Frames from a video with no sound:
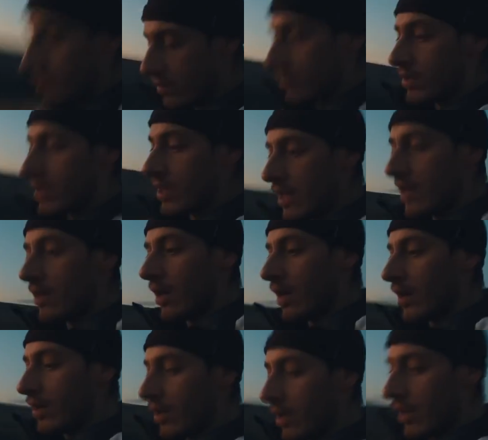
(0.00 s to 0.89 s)
seen
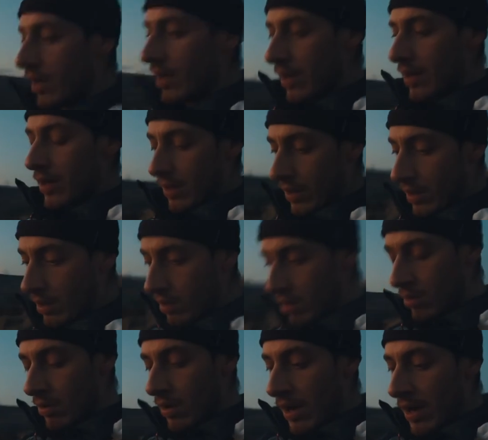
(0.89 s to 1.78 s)
like it
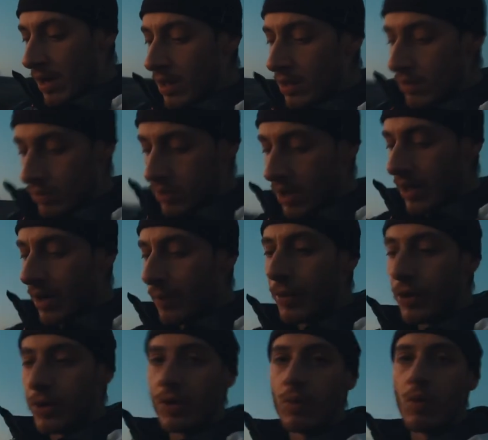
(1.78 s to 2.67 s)
was like a
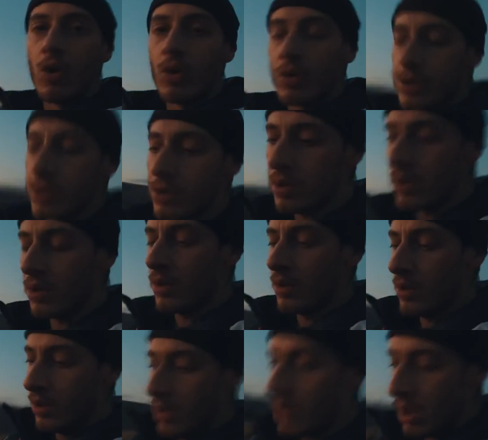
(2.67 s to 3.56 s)
body of water,
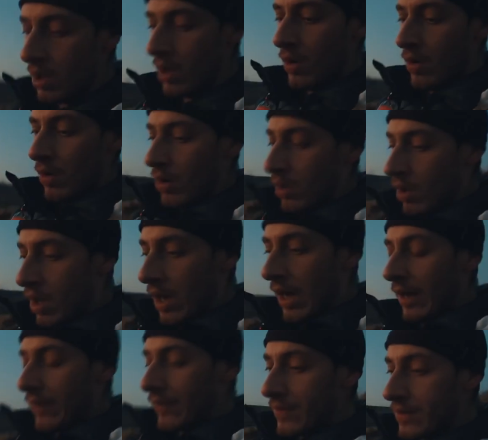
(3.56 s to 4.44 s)

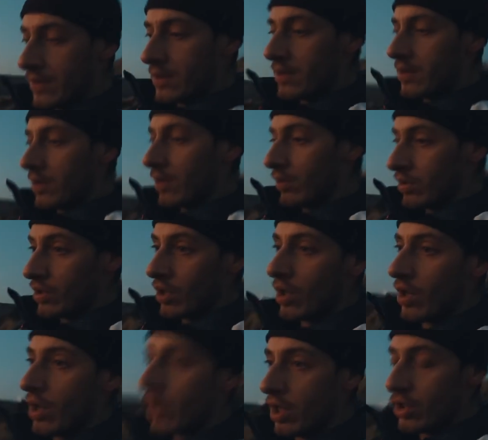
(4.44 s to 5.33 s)
and there was
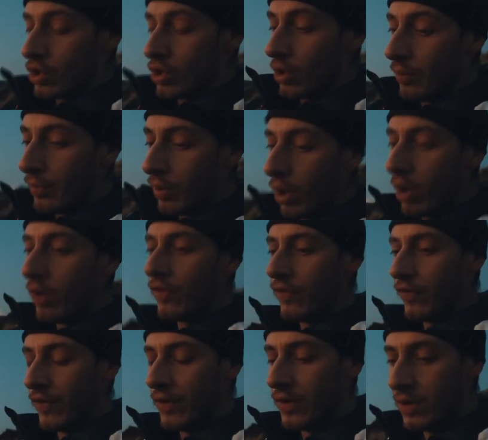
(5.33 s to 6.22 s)
a jump
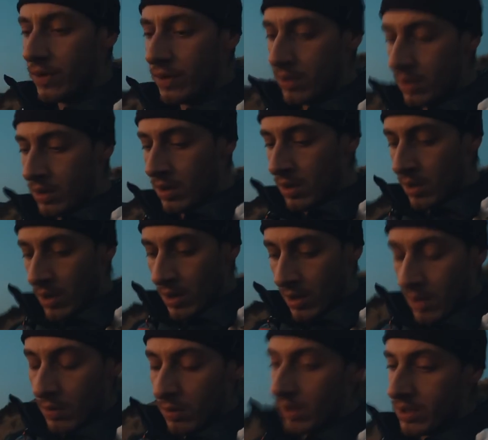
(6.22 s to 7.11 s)
off.
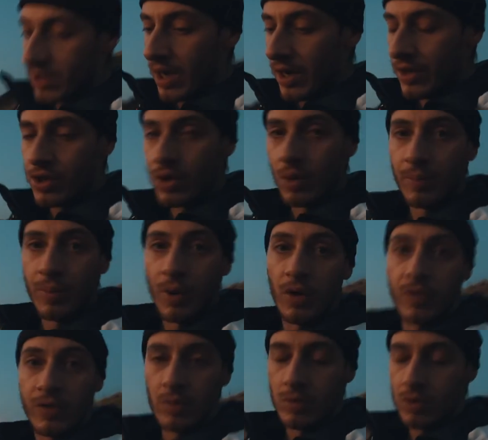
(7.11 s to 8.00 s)
Well, I say a jump
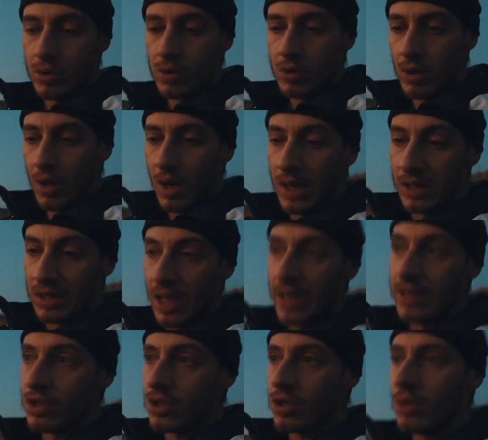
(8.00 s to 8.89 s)
off, it was just a
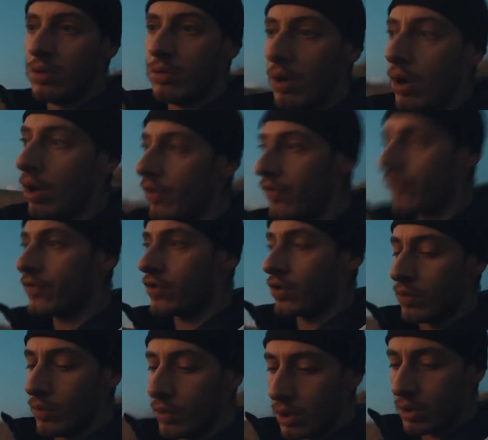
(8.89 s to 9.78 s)
ledge off to the
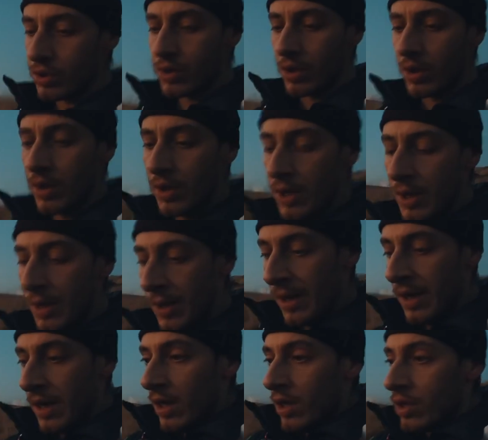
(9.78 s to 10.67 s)
water.
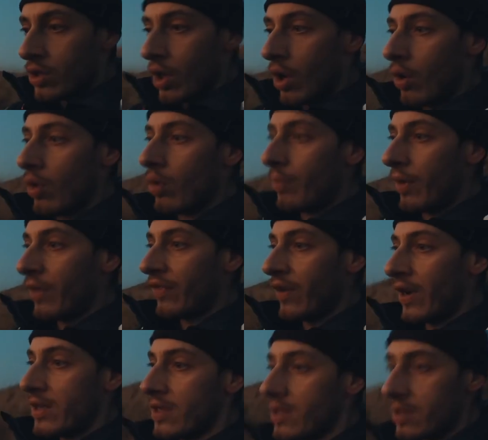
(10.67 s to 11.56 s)
So my
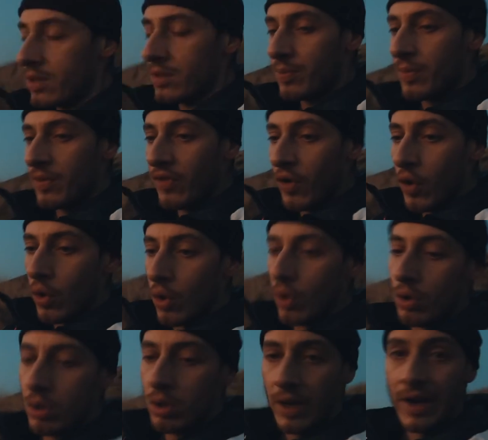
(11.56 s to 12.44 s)
friend, before
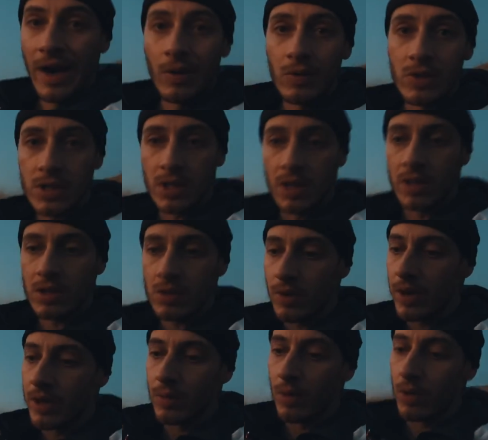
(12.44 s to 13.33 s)
announcing it to
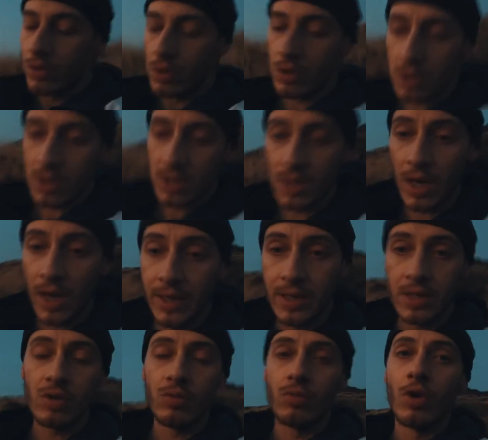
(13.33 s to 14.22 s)
anyone, just decided
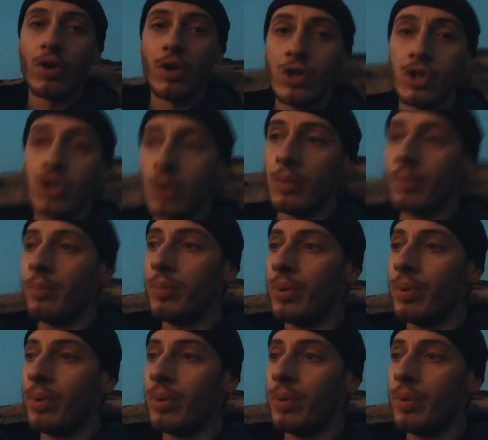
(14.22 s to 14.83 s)
to run and jump,